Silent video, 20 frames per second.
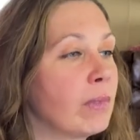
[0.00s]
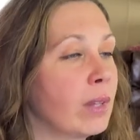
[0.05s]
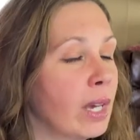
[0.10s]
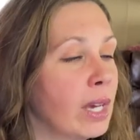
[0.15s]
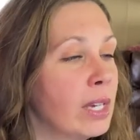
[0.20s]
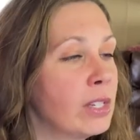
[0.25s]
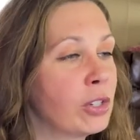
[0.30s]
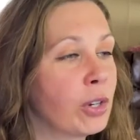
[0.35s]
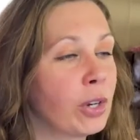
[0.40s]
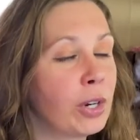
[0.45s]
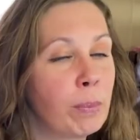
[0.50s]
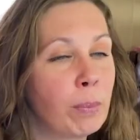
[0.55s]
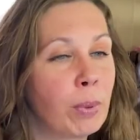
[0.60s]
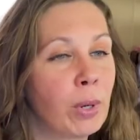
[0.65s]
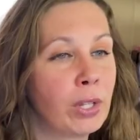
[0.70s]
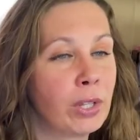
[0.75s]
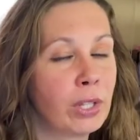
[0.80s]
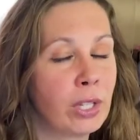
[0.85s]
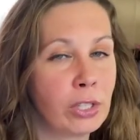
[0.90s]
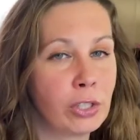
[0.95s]
it's going to
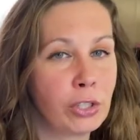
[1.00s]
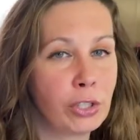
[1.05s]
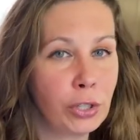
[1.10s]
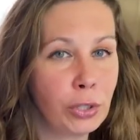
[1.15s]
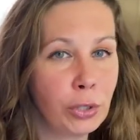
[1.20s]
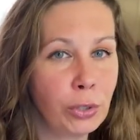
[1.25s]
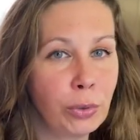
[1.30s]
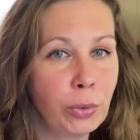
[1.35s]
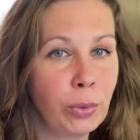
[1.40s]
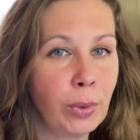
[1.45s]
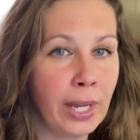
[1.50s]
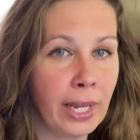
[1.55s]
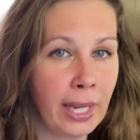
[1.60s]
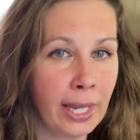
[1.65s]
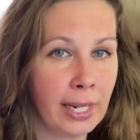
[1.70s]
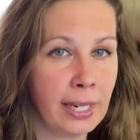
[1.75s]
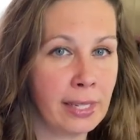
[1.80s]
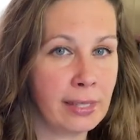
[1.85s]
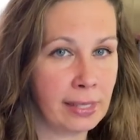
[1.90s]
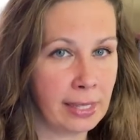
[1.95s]
put the 2
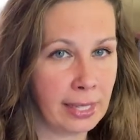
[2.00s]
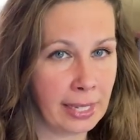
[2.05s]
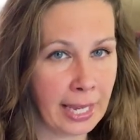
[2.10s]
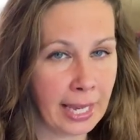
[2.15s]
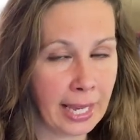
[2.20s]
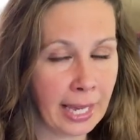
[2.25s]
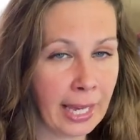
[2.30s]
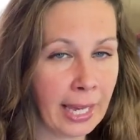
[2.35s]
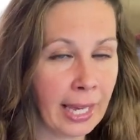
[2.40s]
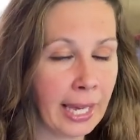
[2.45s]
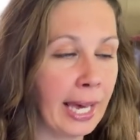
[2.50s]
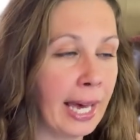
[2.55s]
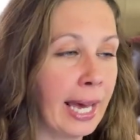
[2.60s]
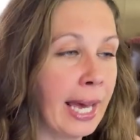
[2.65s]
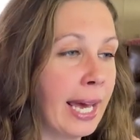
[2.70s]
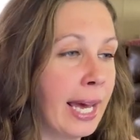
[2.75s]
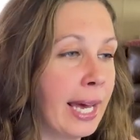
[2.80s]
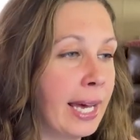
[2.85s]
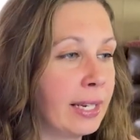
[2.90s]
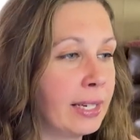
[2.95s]
in as the key
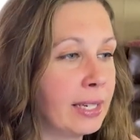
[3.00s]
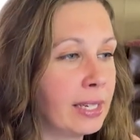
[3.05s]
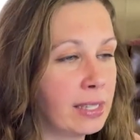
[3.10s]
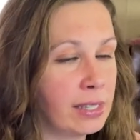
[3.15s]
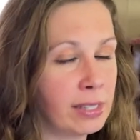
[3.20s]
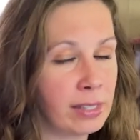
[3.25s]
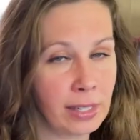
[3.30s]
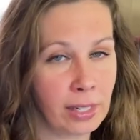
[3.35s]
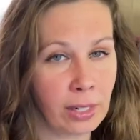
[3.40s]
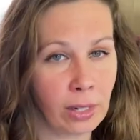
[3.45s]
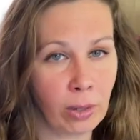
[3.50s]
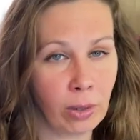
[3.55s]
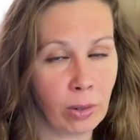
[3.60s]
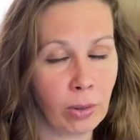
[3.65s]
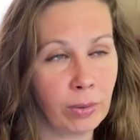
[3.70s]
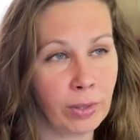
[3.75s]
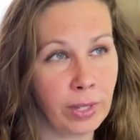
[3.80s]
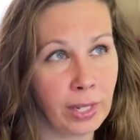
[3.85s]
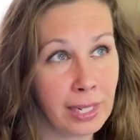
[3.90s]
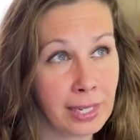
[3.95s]
and
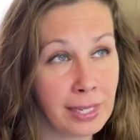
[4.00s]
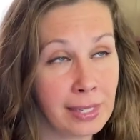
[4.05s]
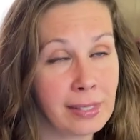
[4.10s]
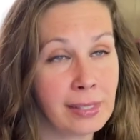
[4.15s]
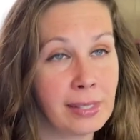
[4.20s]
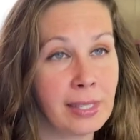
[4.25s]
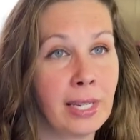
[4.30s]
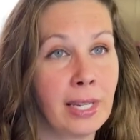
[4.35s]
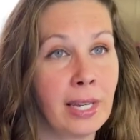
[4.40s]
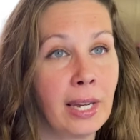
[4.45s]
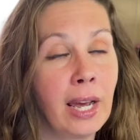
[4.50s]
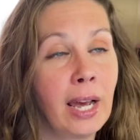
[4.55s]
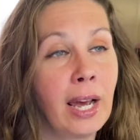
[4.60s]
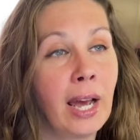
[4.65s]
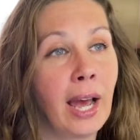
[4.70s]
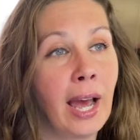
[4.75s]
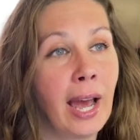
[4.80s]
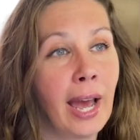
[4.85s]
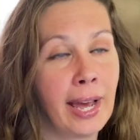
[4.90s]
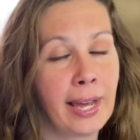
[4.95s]
0, the indice,
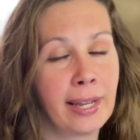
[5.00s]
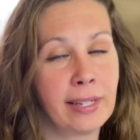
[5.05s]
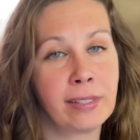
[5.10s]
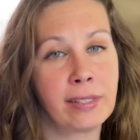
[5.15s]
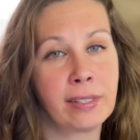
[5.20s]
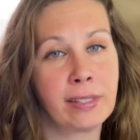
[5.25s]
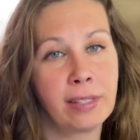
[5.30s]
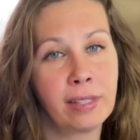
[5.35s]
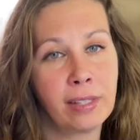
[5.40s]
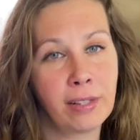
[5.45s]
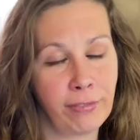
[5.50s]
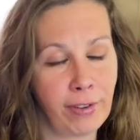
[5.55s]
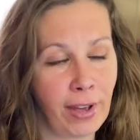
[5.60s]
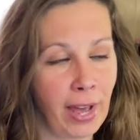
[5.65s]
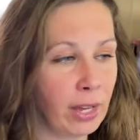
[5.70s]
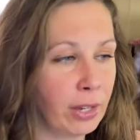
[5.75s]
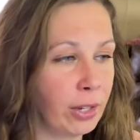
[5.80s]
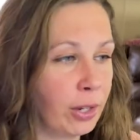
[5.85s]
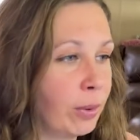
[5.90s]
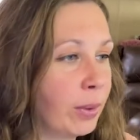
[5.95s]
as the
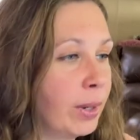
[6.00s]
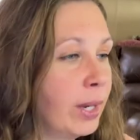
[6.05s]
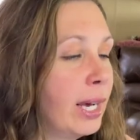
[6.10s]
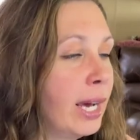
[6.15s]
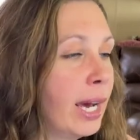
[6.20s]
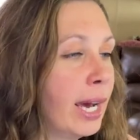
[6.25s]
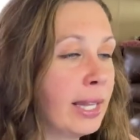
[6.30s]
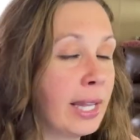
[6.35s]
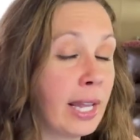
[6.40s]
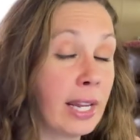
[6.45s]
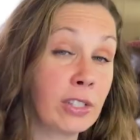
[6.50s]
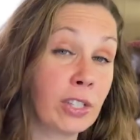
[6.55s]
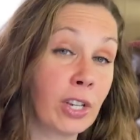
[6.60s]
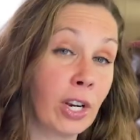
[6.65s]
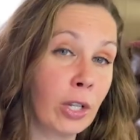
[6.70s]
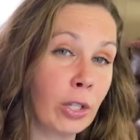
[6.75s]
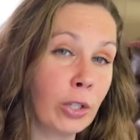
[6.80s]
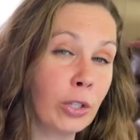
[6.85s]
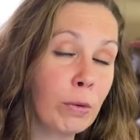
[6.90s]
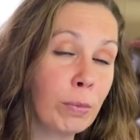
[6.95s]
value, and then it's
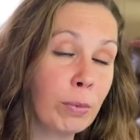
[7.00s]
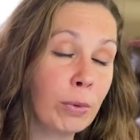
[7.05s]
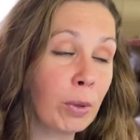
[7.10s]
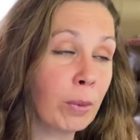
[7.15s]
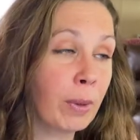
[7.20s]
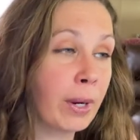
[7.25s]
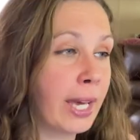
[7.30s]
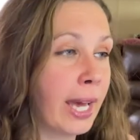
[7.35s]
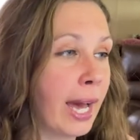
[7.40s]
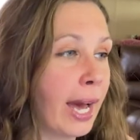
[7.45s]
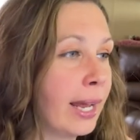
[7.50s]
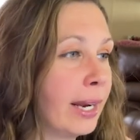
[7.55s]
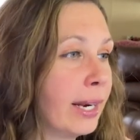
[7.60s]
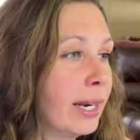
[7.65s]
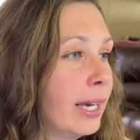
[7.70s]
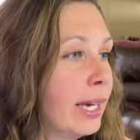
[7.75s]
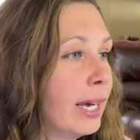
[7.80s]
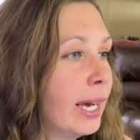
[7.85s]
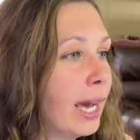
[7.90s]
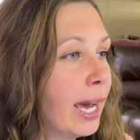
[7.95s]
going to loop through
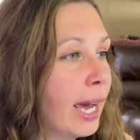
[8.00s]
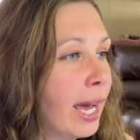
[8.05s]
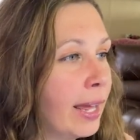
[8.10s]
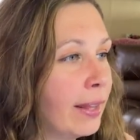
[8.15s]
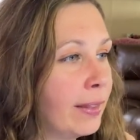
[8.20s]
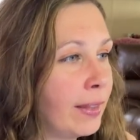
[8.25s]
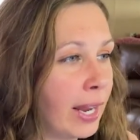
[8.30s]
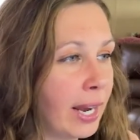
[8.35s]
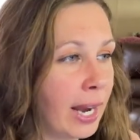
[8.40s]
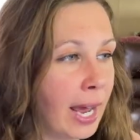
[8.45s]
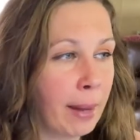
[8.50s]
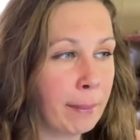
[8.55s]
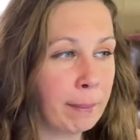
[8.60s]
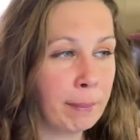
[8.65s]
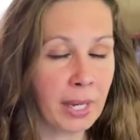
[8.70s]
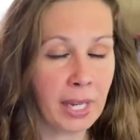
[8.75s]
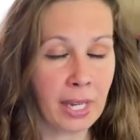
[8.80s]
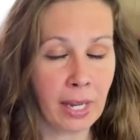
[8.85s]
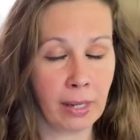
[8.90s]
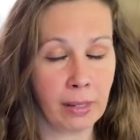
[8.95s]
again, and then m
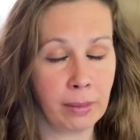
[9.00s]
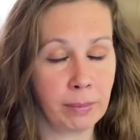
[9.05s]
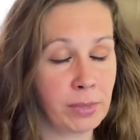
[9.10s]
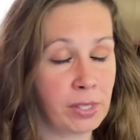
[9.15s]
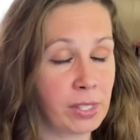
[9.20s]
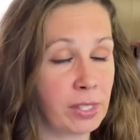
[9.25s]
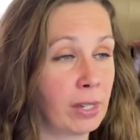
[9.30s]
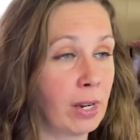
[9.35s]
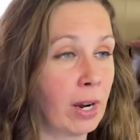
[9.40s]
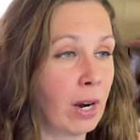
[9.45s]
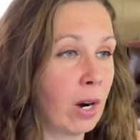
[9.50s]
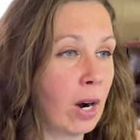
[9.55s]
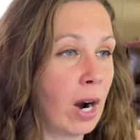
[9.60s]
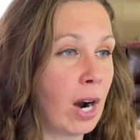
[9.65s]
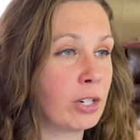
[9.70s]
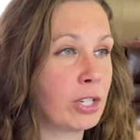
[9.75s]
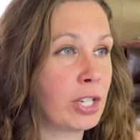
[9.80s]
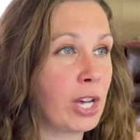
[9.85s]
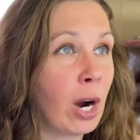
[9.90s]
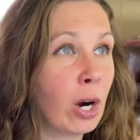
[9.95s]
becomes,
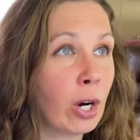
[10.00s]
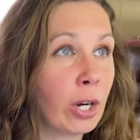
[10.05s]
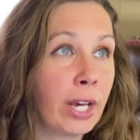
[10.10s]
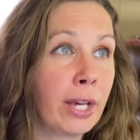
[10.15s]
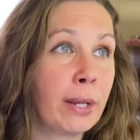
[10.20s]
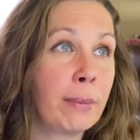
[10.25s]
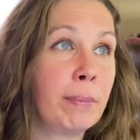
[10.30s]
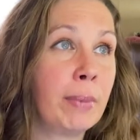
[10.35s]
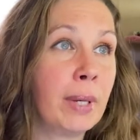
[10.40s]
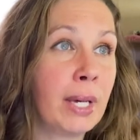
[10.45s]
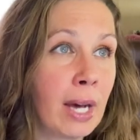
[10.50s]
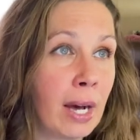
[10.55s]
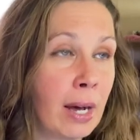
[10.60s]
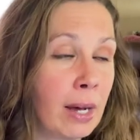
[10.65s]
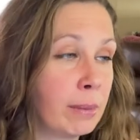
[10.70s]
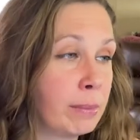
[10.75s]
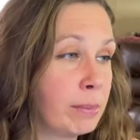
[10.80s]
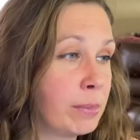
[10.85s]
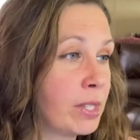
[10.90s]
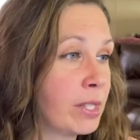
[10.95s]
our target
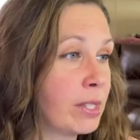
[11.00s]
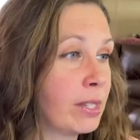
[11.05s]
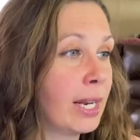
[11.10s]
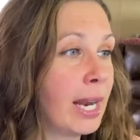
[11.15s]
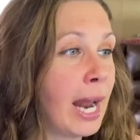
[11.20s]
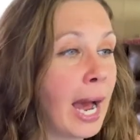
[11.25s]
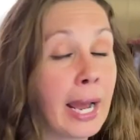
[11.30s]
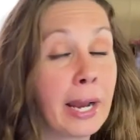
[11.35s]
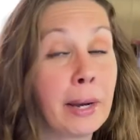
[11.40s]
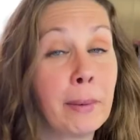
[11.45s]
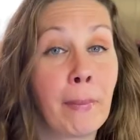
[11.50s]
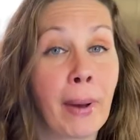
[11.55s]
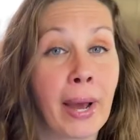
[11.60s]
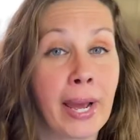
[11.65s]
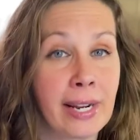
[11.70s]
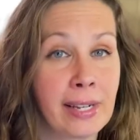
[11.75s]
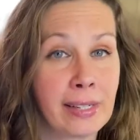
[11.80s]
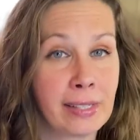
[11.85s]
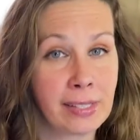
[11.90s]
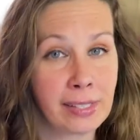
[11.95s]
becomes 9
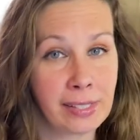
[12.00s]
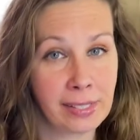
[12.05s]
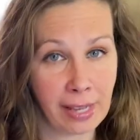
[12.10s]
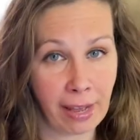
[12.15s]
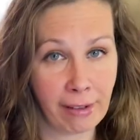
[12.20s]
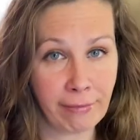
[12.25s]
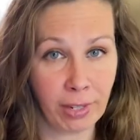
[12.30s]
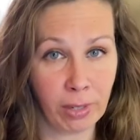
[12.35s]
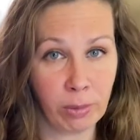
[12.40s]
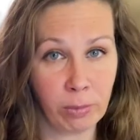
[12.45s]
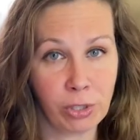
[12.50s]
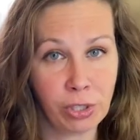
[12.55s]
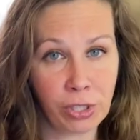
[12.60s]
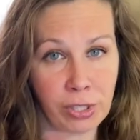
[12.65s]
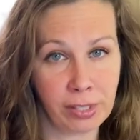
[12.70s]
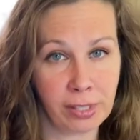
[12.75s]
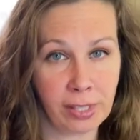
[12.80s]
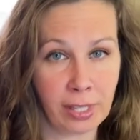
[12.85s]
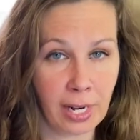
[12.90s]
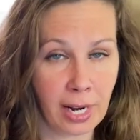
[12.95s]
minus 7, which
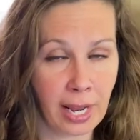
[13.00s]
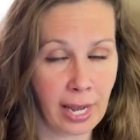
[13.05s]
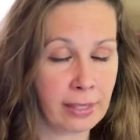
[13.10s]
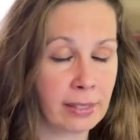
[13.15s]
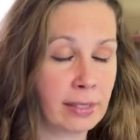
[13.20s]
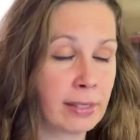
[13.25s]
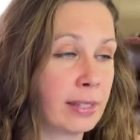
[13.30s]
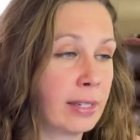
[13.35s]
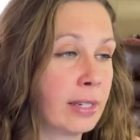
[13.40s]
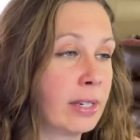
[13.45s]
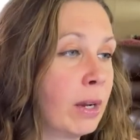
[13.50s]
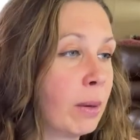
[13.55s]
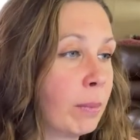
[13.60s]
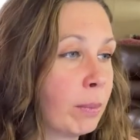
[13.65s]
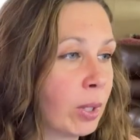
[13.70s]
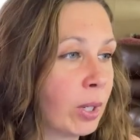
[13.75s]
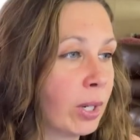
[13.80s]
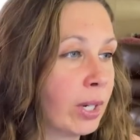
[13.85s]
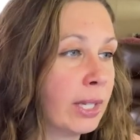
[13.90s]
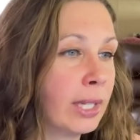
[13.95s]
is the next
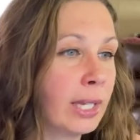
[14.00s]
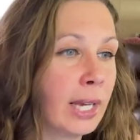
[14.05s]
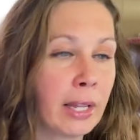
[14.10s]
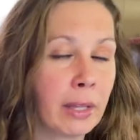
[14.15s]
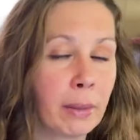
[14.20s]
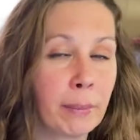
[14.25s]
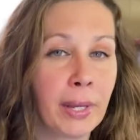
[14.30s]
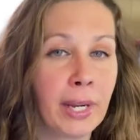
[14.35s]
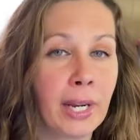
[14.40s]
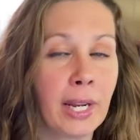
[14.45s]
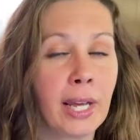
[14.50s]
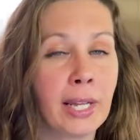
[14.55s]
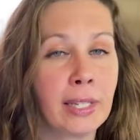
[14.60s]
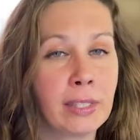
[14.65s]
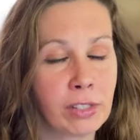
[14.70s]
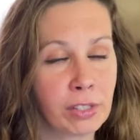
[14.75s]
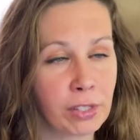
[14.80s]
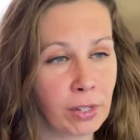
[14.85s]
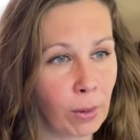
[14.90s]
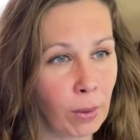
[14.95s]
number in the element.
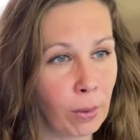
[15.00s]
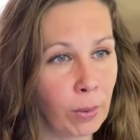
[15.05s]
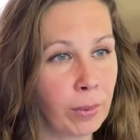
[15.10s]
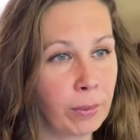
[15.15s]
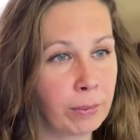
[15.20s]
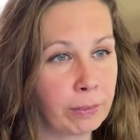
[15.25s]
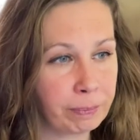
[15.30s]
And so